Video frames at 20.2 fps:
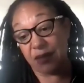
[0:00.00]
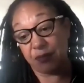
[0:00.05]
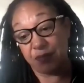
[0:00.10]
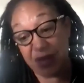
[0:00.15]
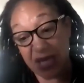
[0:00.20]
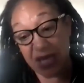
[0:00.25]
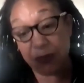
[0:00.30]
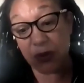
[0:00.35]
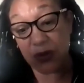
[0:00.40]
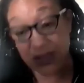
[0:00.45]

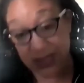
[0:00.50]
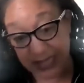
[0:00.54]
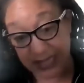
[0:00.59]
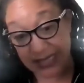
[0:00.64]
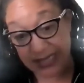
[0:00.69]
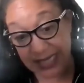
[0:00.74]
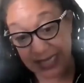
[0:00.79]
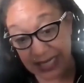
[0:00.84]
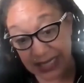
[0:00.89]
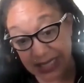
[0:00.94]
letting the
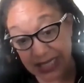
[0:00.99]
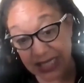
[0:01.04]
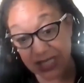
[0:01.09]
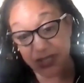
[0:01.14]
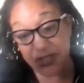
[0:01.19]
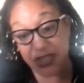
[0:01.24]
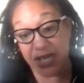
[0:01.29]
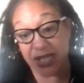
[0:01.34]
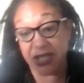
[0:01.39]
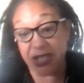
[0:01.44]
people
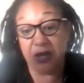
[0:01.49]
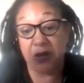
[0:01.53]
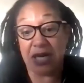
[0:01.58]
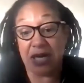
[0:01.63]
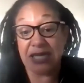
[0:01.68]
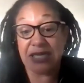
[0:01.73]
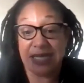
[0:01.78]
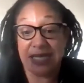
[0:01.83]
dictate the agenda.